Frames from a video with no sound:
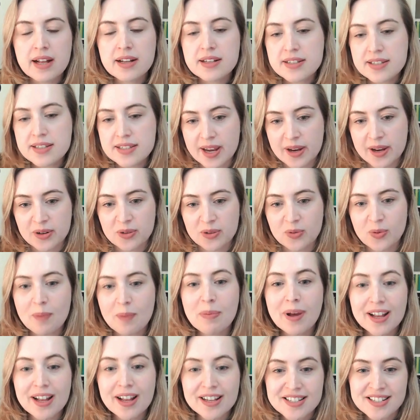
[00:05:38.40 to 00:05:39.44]
So, when
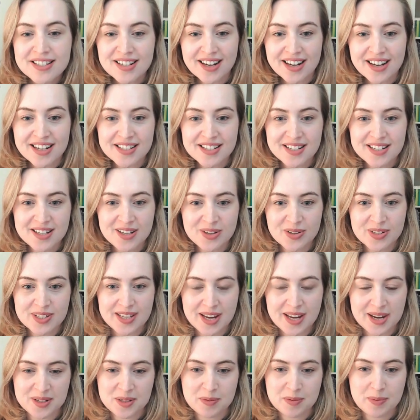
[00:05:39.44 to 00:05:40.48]
personalizing your
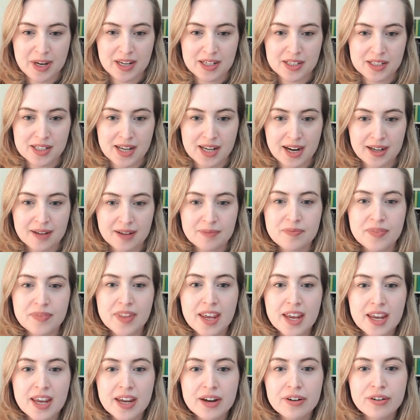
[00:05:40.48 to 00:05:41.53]
sales pitch deck,
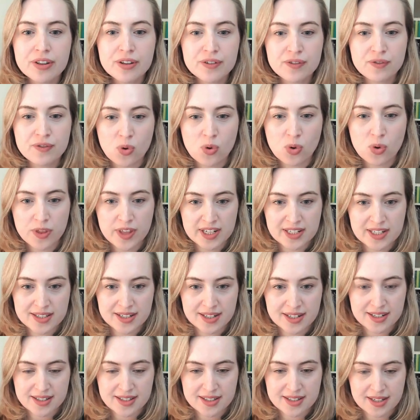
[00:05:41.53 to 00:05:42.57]
here are the 4 things to
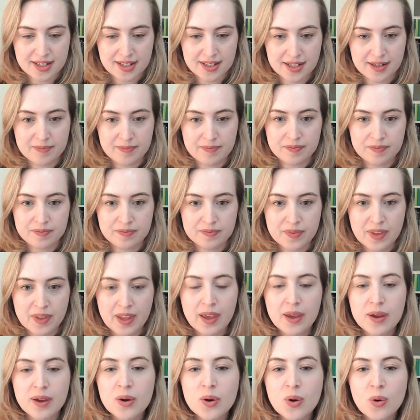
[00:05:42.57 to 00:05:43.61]
consider.
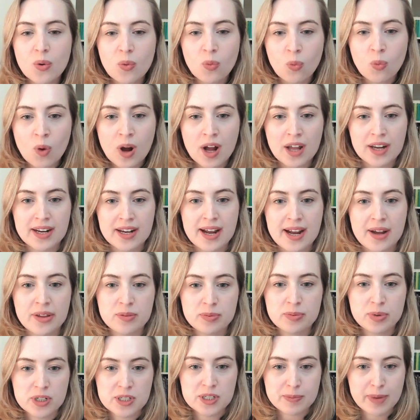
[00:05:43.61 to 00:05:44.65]
1, how the
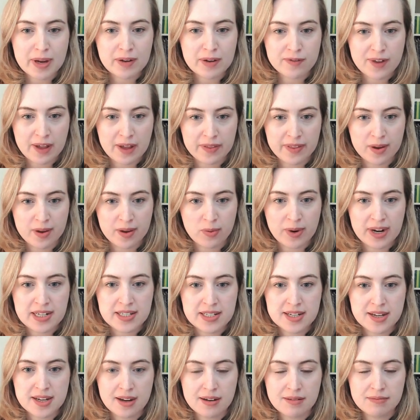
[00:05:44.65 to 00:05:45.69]
prospect found their way
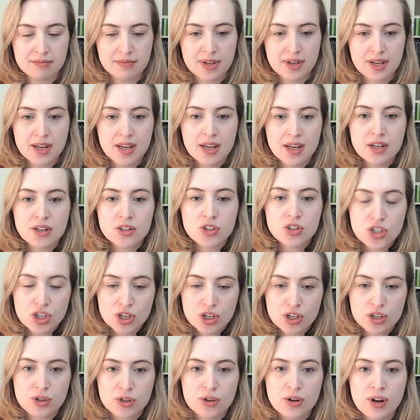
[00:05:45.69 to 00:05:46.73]
to you.
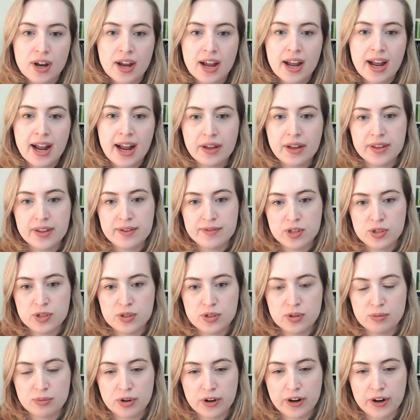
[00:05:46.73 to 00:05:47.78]
2, how they've used
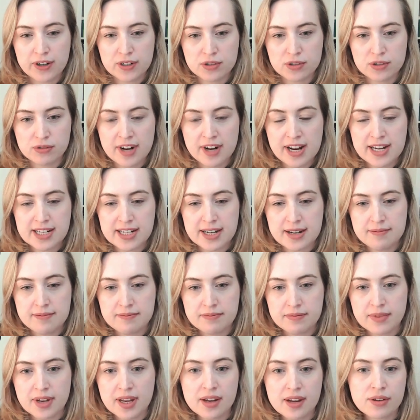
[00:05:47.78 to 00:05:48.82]
your product already.
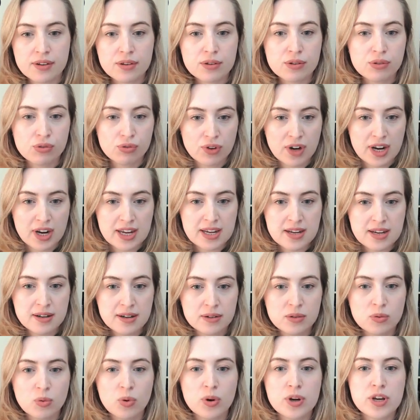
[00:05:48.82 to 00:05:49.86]
3,
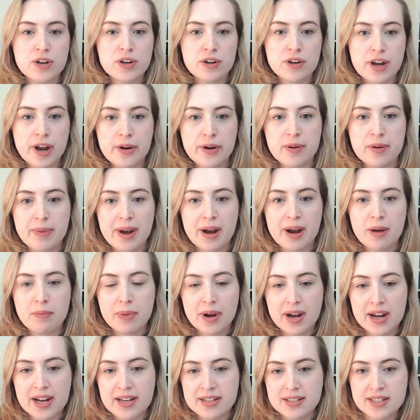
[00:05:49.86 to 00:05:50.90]
what you know about
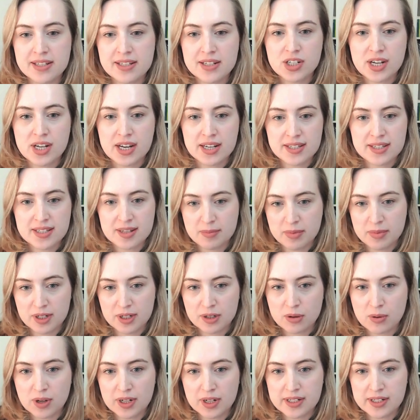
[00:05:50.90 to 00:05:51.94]
buyers that share similar
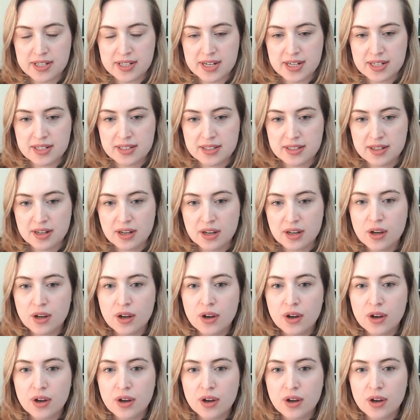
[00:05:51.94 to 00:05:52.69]
qualities.